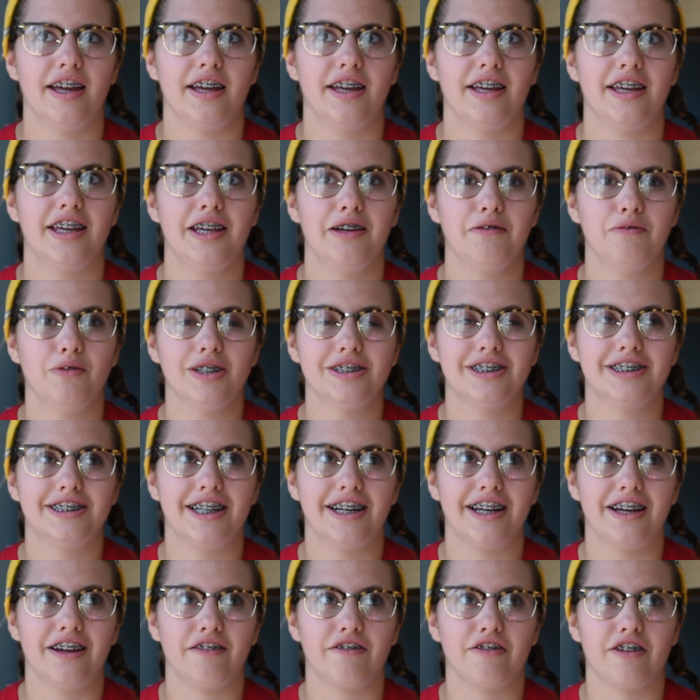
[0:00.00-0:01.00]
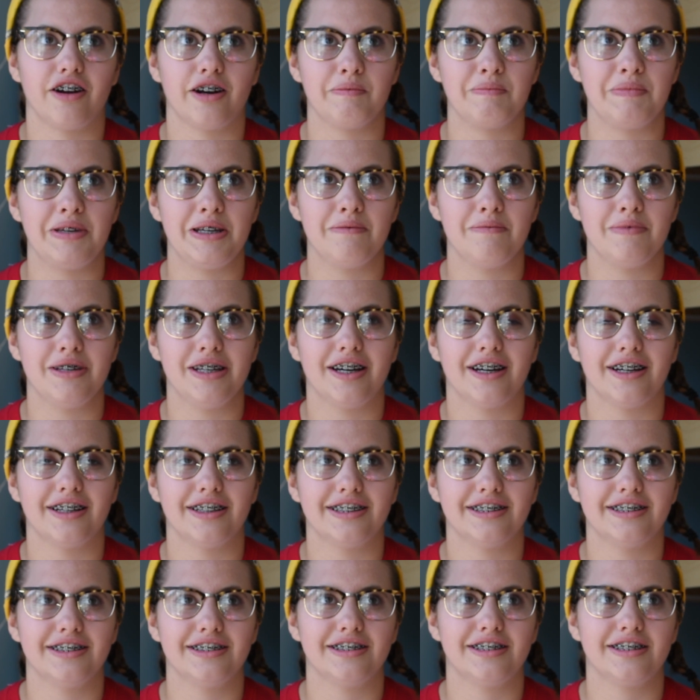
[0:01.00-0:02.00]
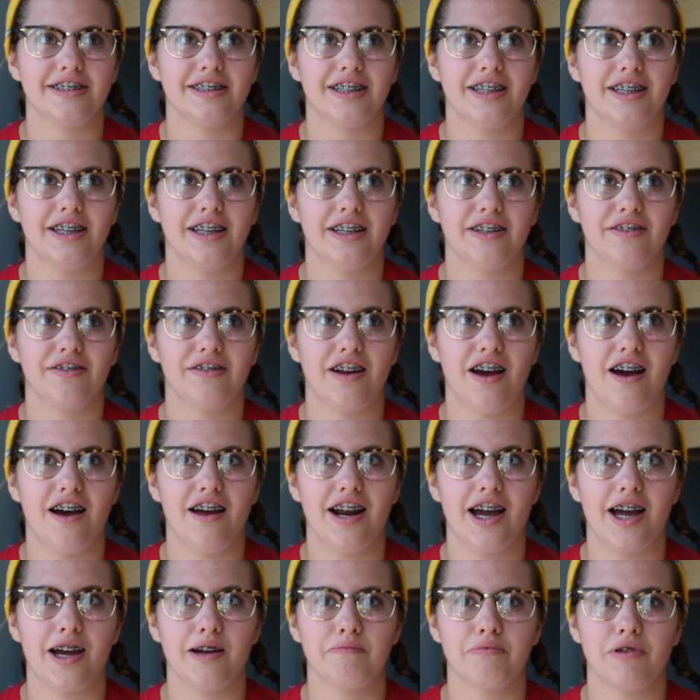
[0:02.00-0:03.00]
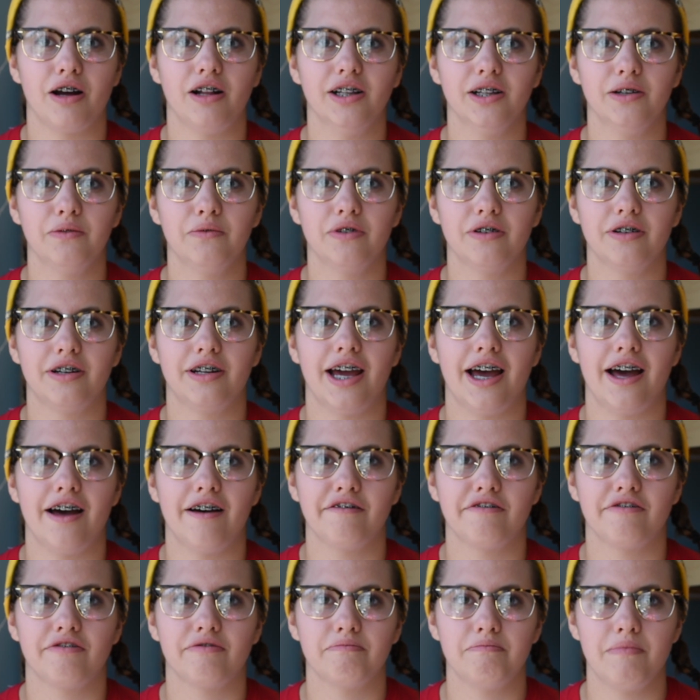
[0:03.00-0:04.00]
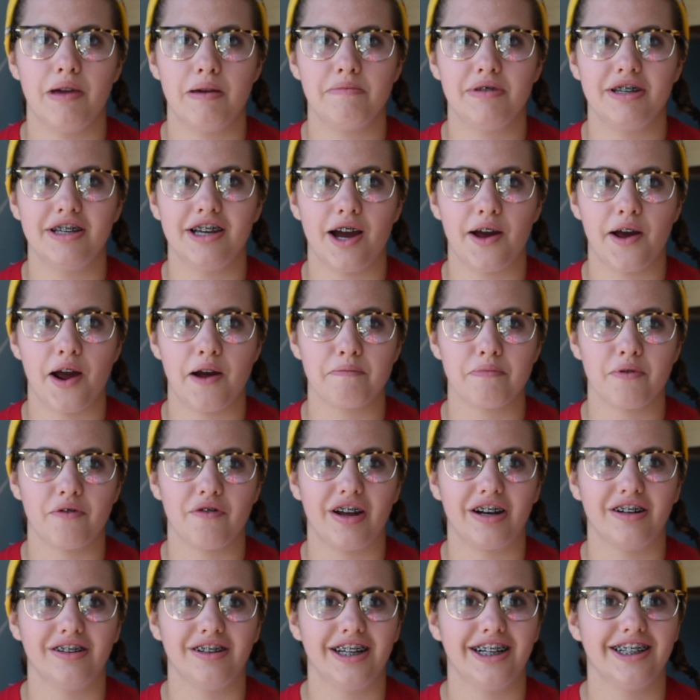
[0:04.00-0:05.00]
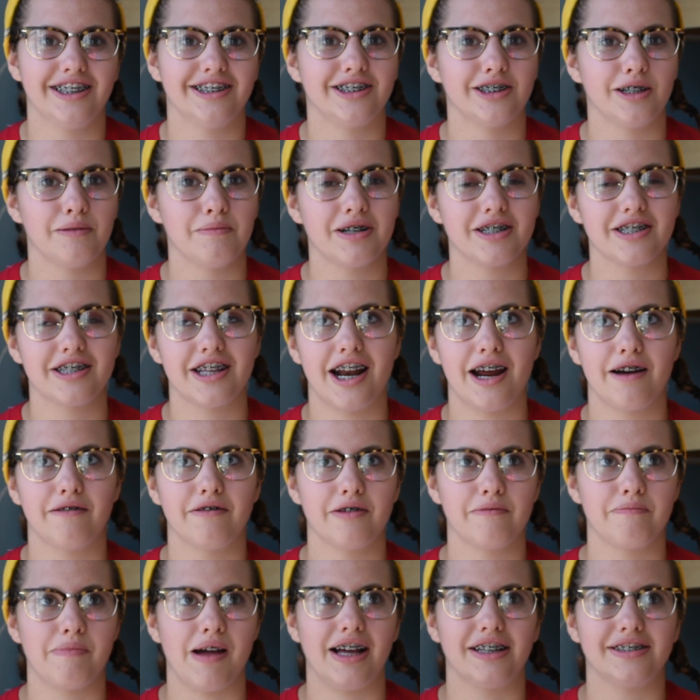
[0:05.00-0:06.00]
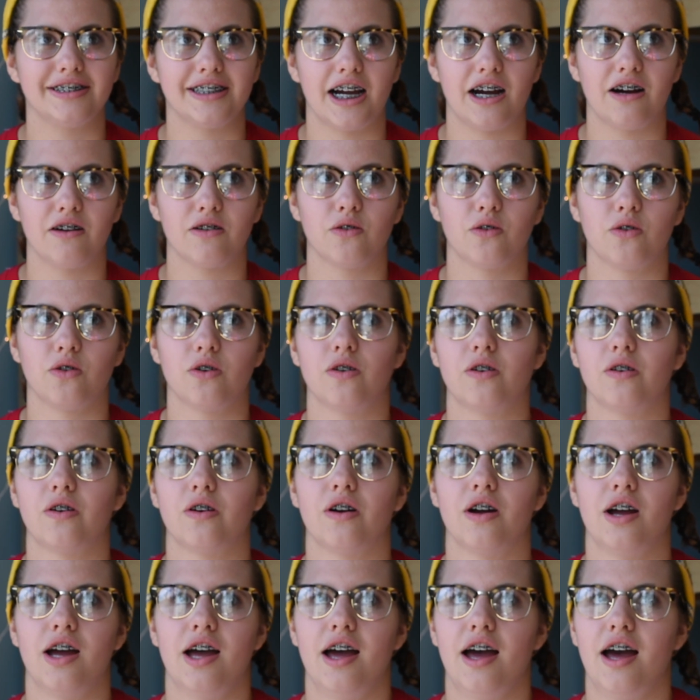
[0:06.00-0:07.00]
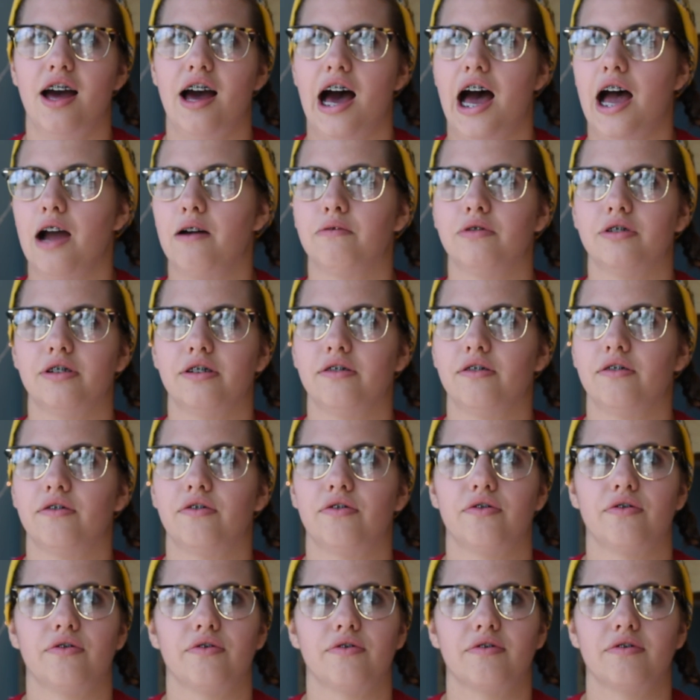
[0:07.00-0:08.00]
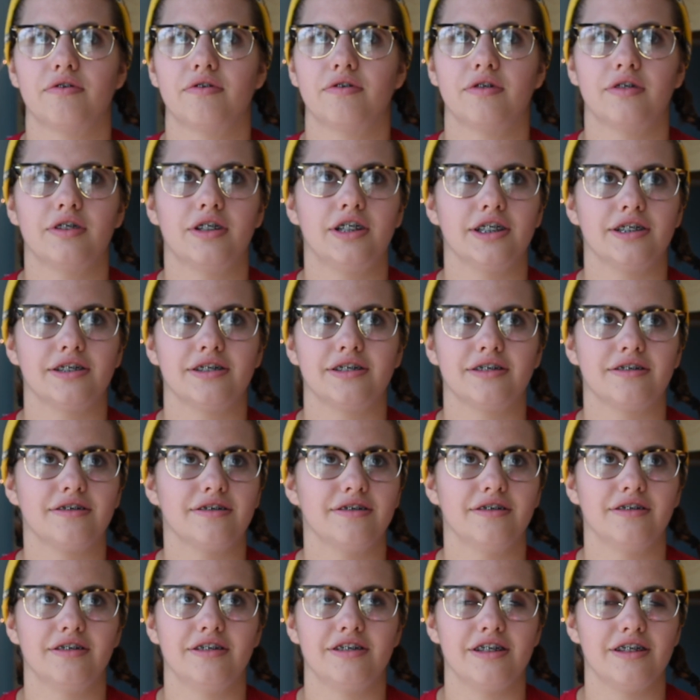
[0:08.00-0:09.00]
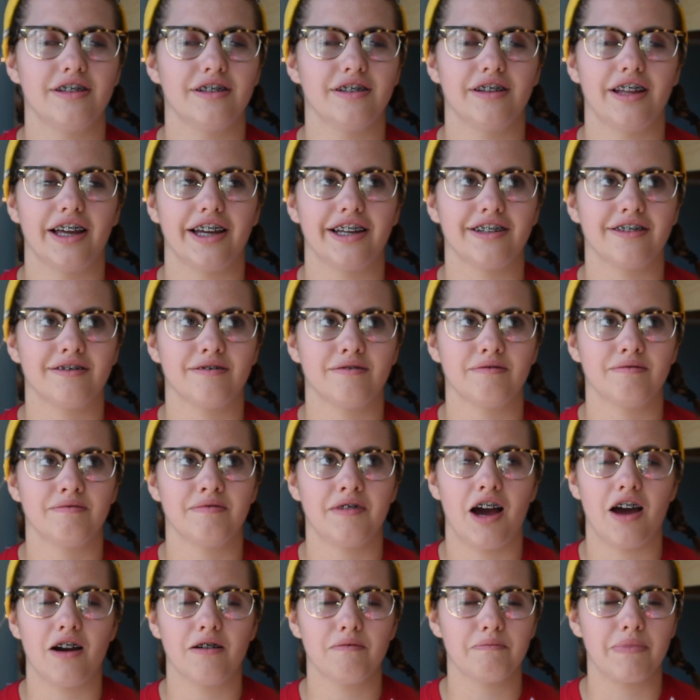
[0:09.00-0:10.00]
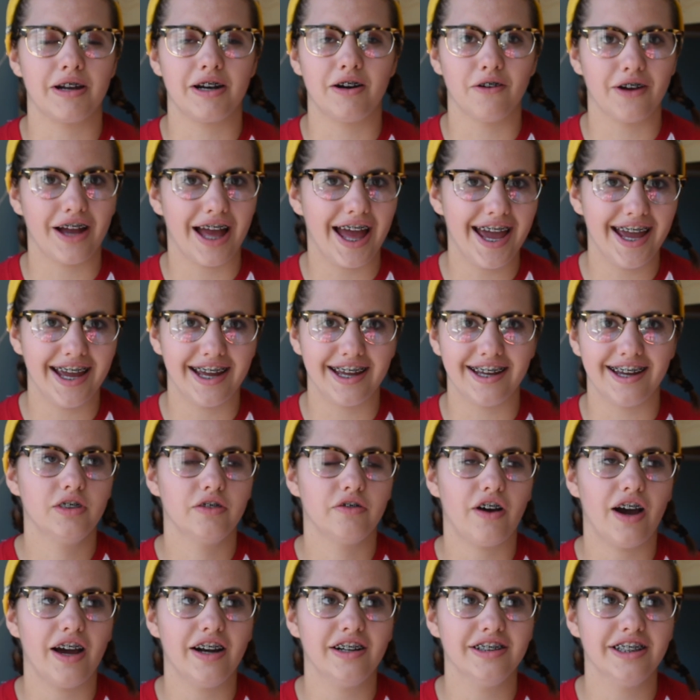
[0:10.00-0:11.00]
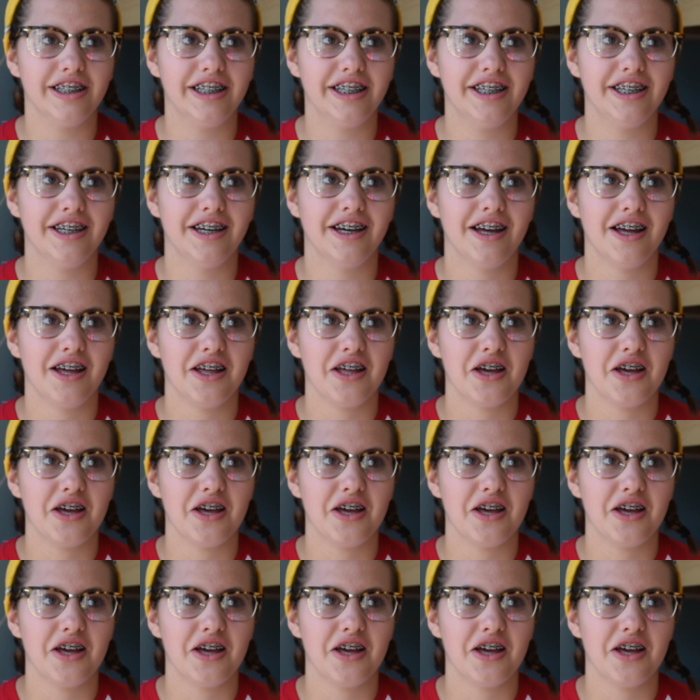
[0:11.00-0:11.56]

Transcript: he was sitting in front of me, because if not, I probably would have maybe hyperventilated so much that I would have passed out, or I would have just like not been okay. Finally,